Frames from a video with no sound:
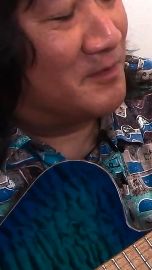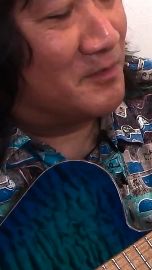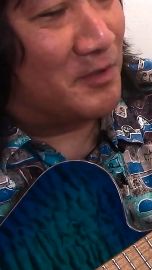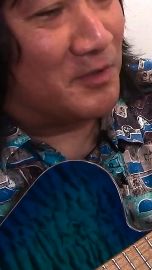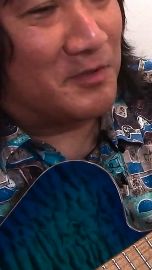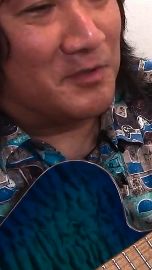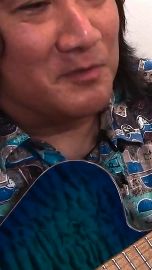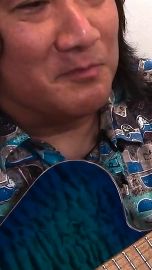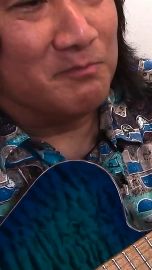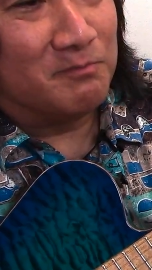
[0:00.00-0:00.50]

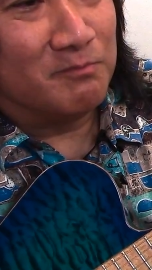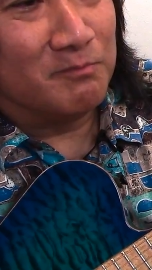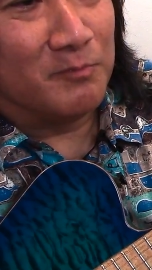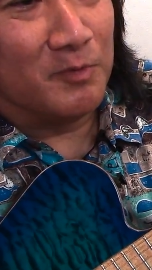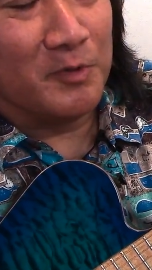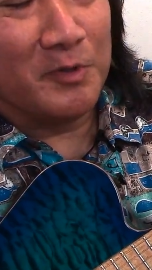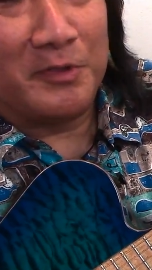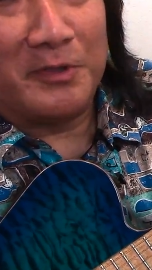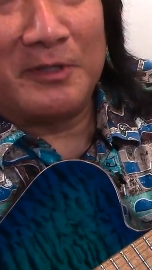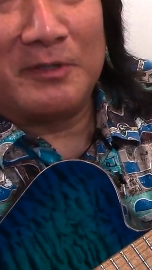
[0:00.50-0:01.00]
Just
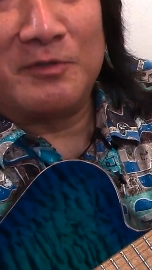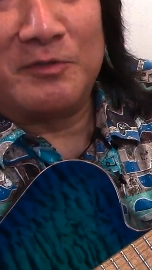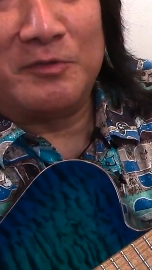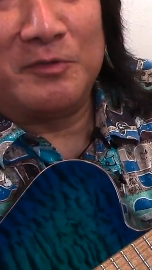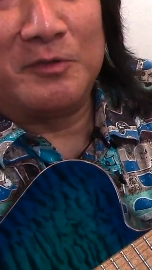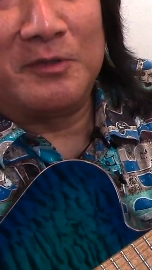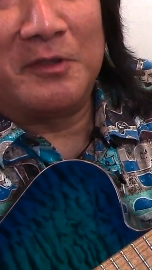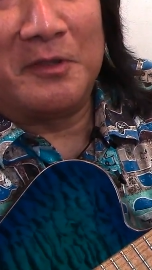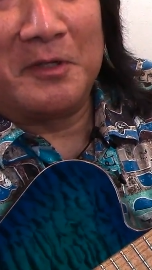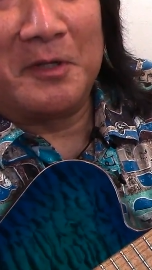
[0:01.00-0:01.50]
more things
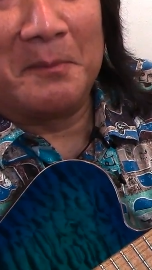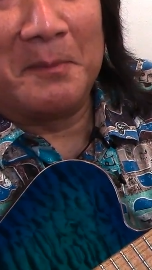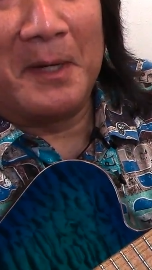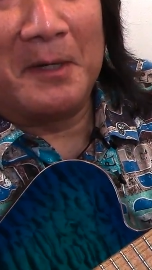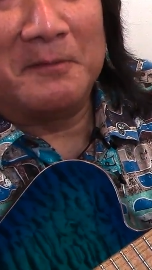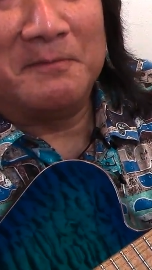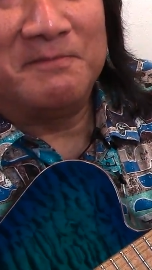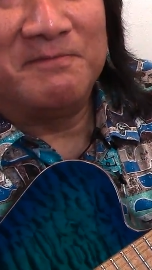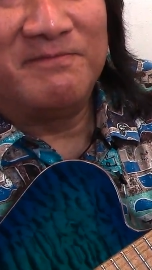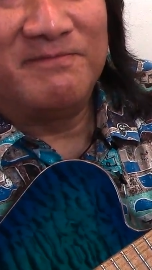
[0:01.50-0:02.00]
to think
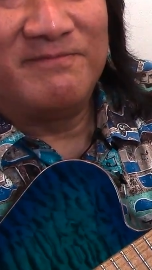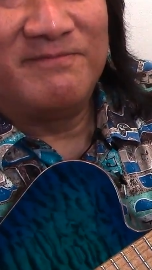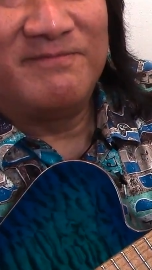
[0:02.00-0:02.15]
about.